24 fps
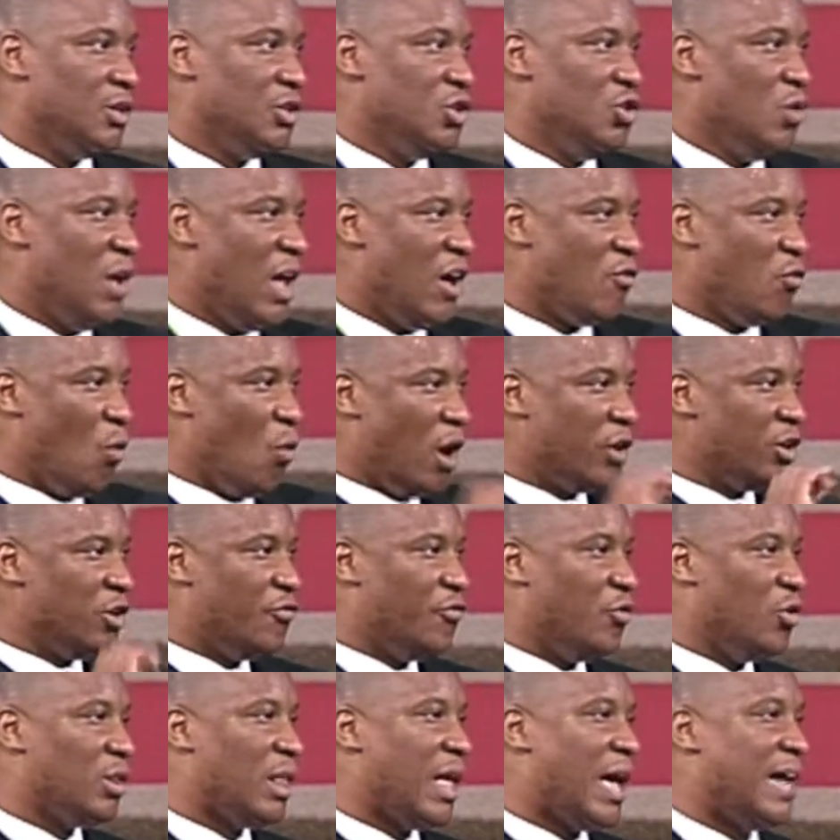You have
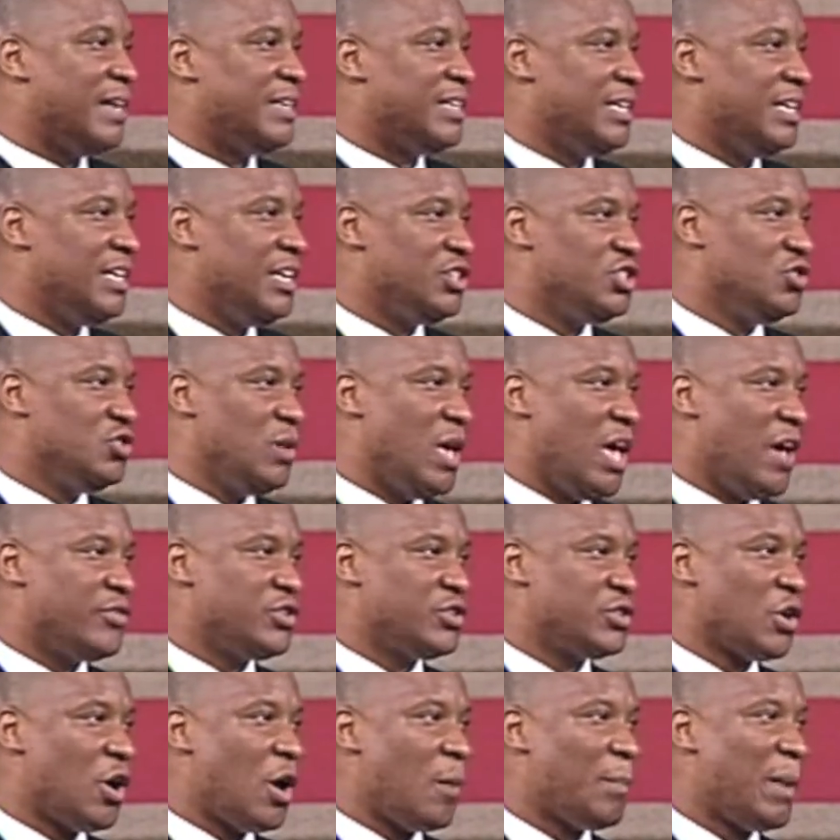wonderful ideas. You
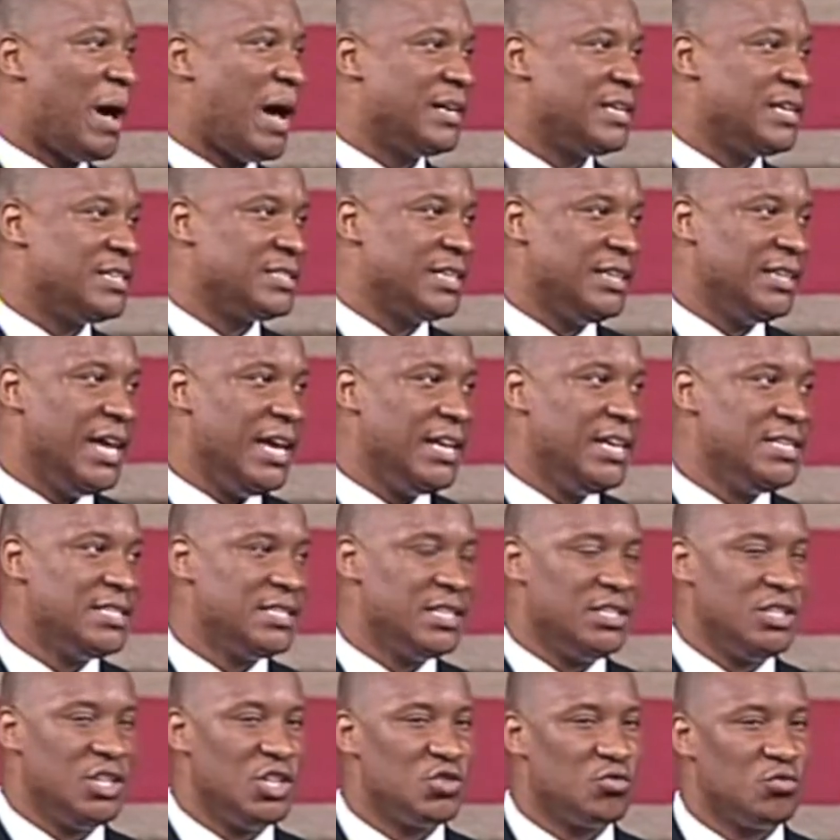have sharp ideas. The
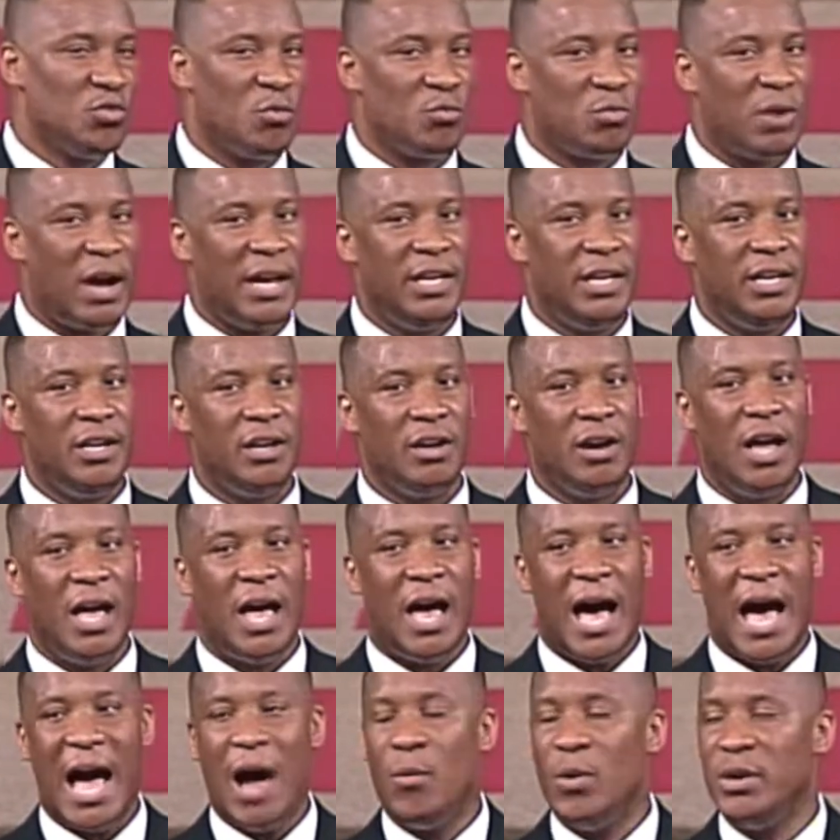ladies in this room right here,
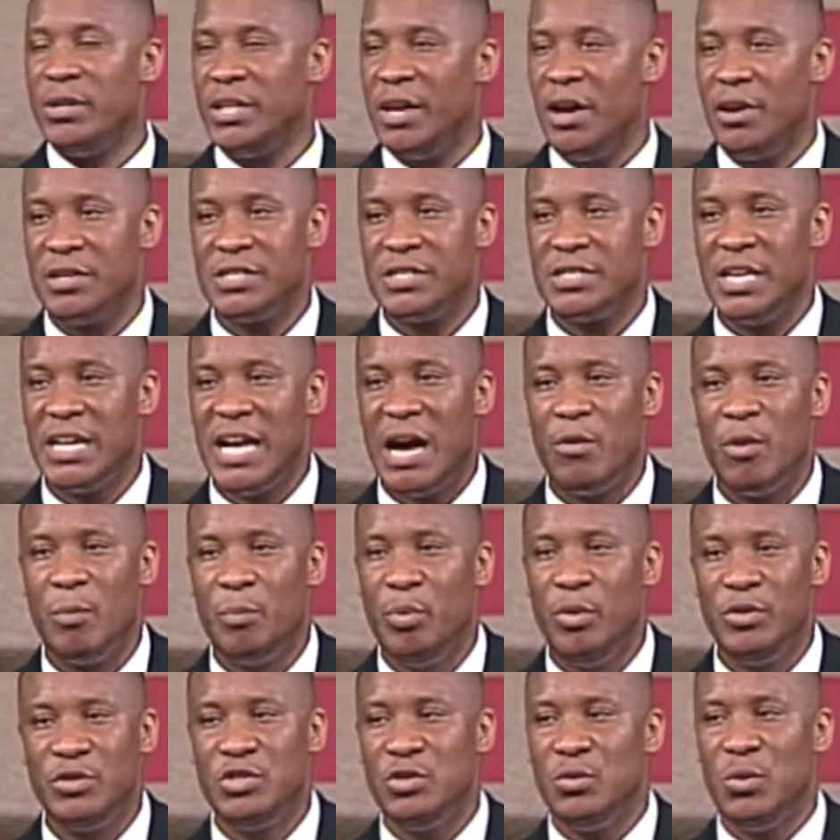I would dare to say I
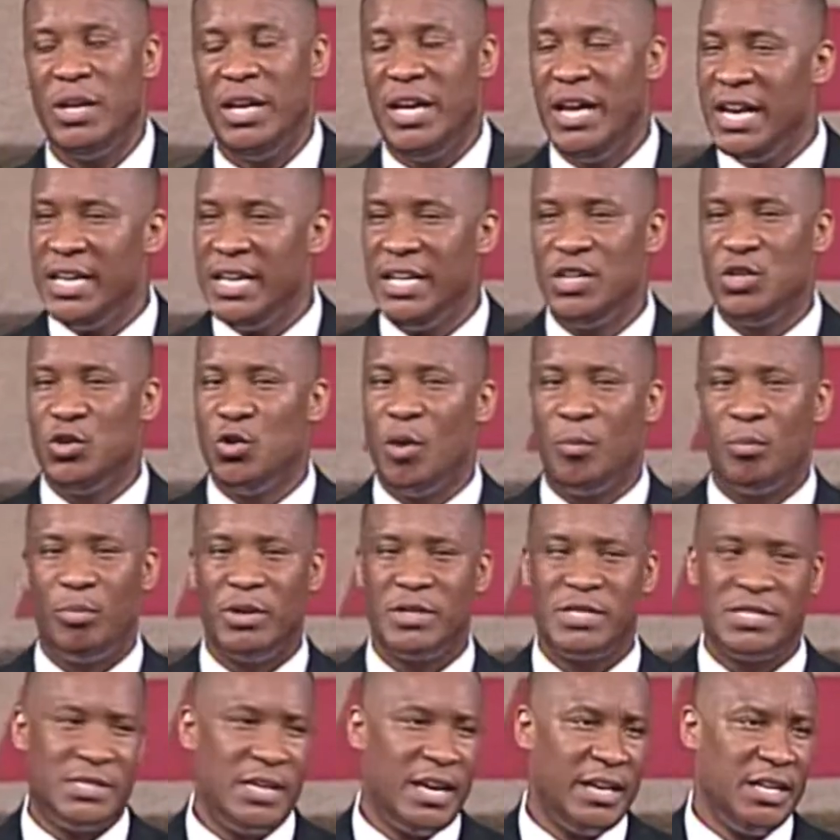would put you in any
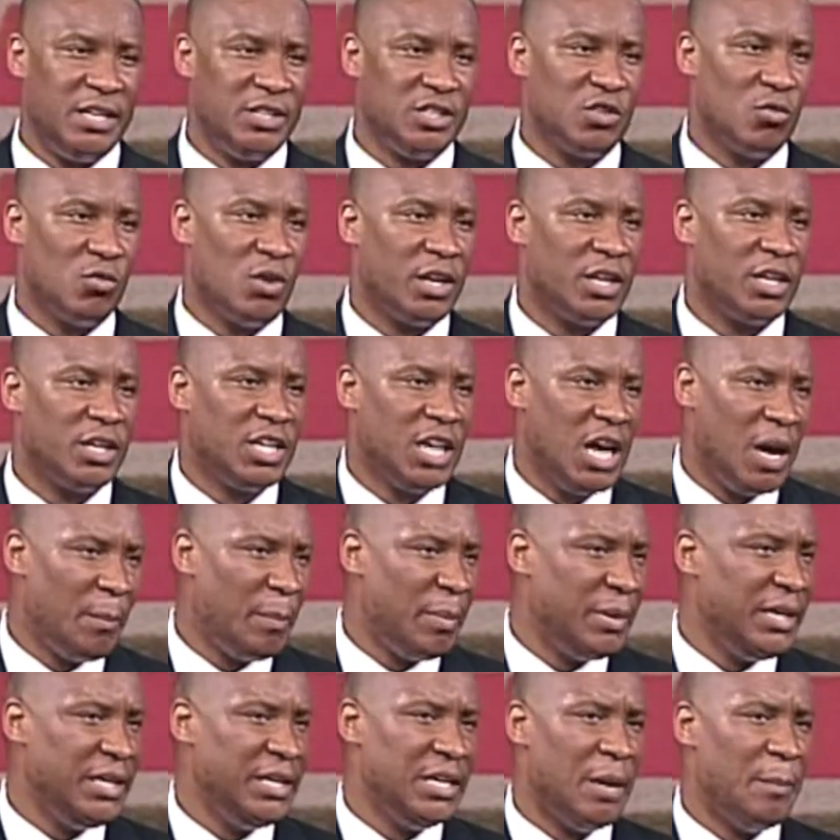corporate setting to run a
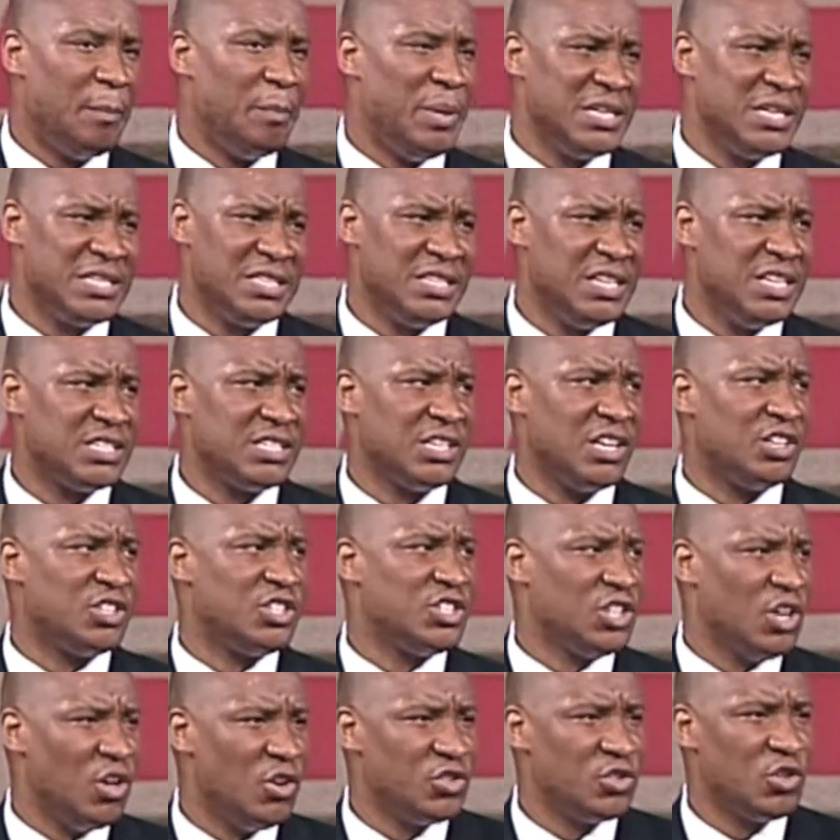company, a business, a
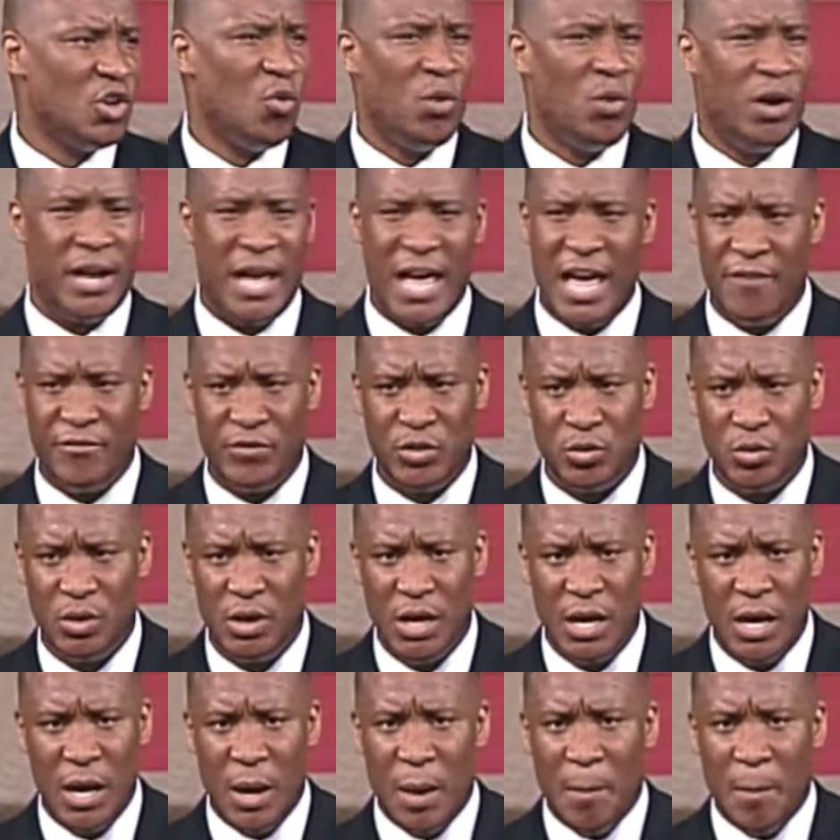church, or what have you.